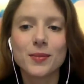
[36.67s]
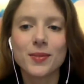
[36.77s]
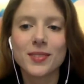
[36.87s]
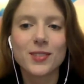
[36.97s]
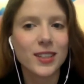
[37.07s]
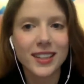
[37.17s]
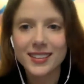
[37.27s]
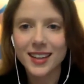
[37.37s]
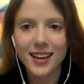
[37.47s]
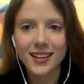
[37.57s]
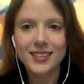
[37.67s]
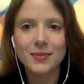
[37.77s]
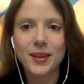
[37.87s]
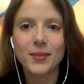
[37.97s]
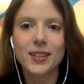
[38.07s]
It's really exciting to be
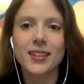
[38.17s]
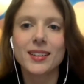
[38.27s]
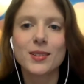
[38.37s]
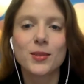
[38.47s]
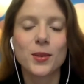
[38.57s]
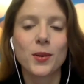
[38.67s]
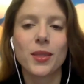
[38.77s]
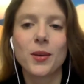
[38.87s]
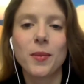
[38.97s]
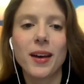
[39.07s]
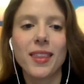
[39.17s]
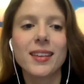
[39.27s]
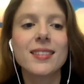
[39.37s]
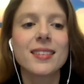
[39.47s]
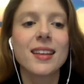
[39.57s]
able to talk with you about
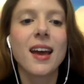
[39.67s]
this.